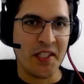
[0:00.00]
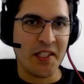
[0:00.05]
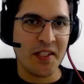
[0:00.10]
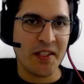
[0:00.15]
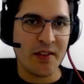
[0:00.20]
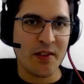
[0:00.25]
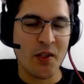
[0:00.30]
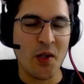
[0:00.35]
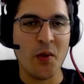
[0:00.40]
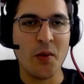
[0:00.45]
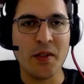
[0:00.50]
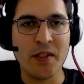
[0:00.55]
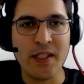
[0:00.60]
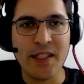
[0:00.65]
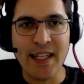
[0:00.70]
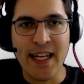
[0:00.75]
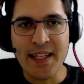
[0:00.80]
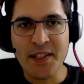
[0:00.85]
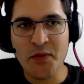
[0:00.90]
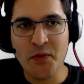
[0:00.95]
So in the
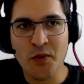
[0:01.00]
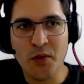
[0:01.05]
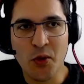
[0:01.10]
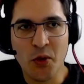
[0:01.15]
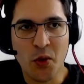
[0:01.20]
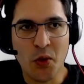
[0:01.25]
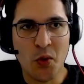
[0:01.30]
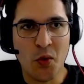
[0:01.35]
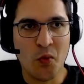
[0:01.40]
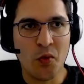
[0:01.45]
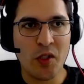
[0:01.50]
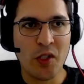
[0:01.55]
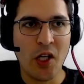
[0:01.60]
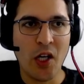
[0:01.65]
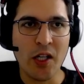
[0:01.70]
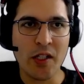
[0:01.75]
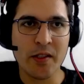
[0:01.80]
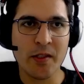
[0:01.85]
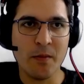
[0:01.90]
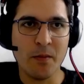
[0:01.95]
last video, we
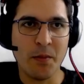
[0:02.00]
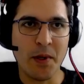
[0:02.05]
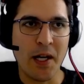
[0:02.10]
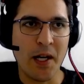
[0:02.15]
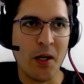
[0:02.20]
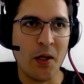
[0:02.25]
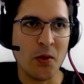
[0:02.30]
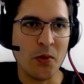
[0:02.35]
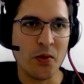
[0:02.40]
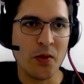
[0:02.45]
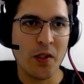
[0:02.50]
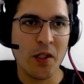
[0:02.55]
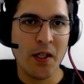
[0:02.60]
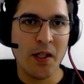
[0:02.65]
talked about